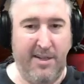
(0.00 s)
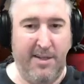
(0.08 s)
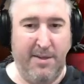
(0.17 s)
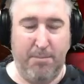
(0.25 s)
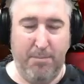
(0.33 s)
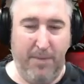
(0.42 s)

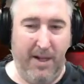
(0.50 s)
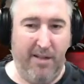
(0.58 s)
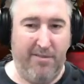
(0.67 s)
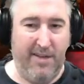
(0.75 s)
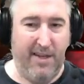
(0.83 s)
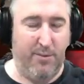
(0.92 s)
middle
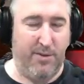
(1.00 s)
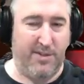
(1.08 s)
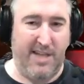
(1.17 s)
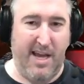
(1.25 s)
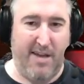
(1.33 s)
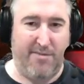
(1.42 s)
of it was
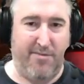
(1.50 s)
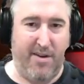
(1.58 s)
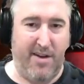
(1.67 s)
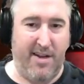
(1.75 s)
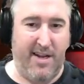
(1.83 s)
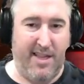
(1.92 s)
not
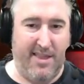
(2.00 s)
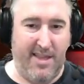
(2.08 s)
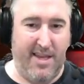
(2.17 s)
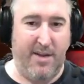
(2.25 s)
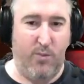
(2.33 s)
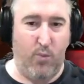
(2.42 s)
fun, and
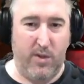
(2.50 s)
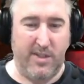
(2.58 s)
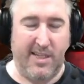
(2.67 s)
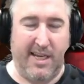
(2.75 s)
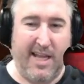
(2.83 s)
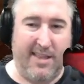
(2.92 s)
then once
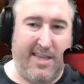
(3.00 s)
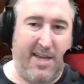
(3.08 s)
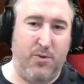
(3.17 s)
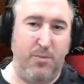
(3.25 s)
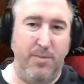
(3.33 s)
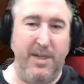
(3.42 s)
I got that
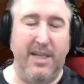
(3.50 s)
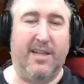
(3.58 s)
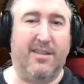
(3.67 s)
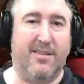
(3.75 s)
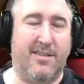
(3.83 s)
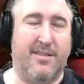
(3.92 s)

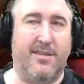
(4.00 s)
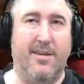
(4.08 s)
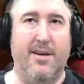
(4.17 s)
obedience,